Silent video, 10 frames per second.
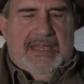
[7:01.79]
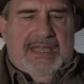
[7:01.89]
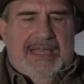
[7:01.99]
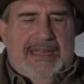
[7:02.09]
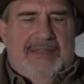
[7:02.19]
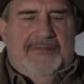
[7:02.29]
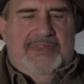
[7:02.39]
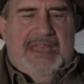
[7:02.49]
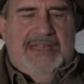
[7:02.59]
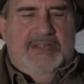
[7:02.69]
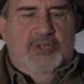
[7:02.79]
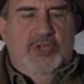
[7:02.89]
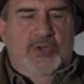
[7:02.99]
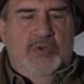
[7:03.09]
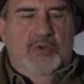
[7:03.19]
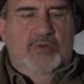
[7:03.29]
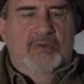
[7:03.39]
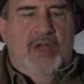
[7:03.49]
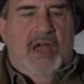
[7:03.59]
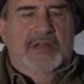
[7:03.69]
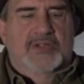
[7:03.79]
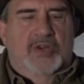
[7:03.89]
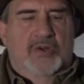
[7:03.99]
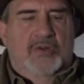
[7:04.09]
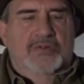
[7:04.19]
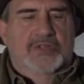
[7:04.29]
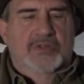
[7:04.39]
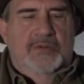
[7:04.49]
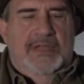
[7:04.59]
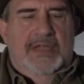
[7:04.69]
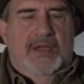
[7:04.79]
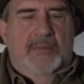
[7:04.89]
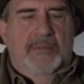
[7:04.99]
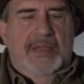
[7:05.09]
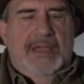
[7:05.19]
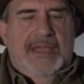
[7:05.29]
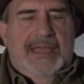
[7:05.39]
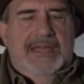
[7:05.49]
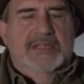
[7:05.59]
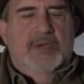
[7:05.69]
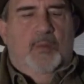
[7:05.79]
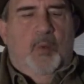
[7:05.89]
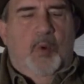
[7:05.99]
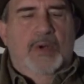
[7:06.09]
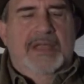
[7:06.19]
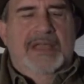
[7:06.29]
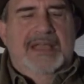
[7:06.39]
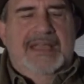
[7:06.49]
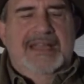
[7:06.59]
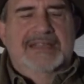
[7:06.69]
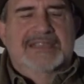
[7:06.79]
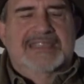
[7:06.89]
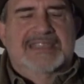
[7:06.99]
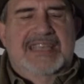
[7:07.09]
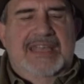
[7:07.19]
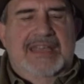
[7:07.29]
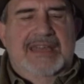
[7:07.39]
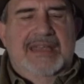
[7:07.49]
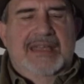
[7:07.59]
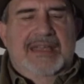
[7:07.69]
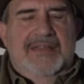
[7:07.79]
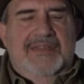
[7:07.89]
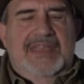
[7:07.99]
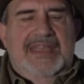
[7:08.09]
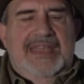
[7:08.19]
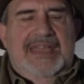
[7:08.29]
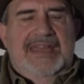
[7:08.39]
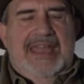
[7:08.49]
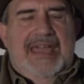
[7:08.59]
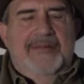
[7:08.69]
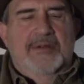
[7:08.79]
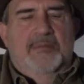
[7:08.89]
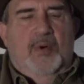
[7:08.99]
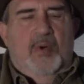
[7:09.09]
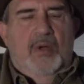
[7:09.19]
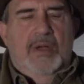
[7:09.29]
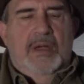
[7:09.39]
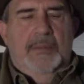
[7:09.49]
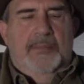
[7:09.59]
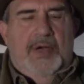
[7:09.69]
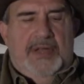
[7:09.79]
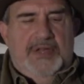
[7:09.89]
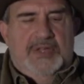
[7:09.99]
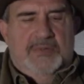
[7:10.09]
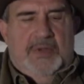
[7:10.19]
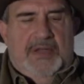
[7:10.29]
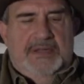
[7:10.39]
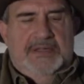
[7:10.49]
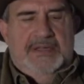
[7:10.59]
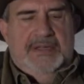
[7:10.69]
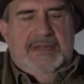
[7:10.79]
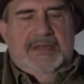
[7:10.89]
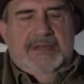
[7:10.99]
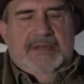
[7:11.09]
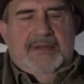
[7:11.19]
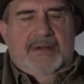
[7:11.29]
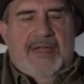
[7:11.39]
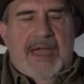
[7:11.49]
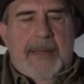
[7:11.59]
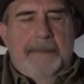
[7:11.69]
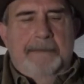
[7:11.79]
And if they do not turn to him, it is a warning against sin, the inevitable punishment. Okay?